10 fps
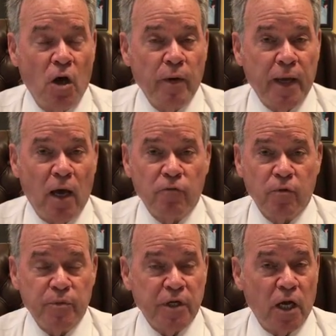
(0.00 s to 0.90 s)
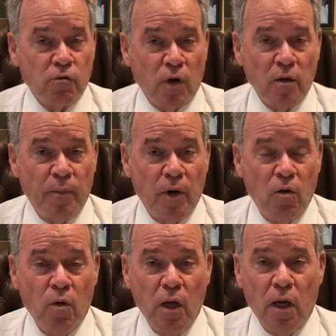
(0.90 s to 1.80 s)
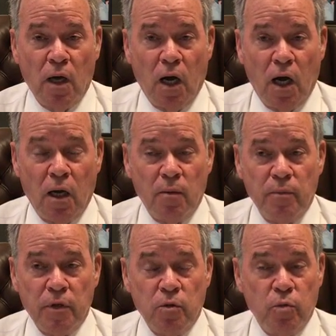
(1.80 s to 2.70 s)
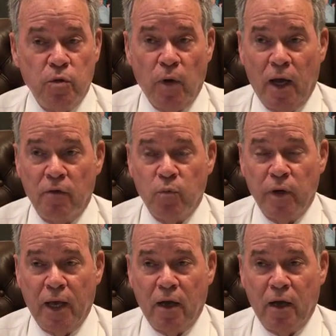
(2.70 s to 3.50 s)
pieces going out from town of Ramapo. We